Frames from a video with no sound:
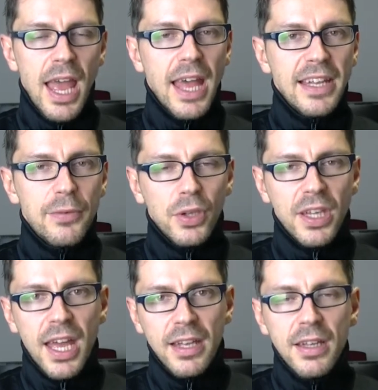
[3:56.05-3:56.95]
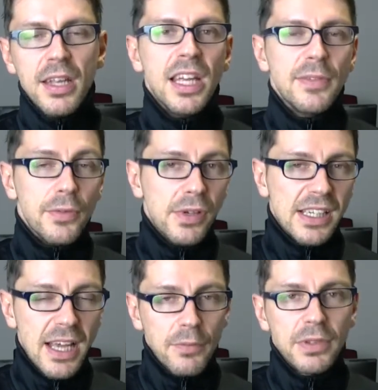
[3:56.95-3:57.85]
and if you can, if you feel
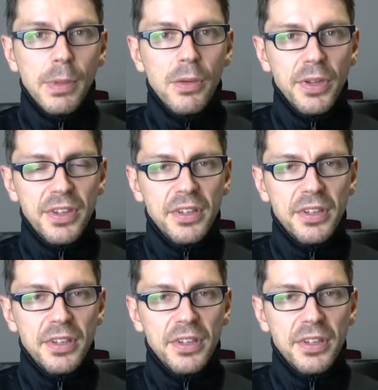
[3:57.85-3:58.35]
comfortable with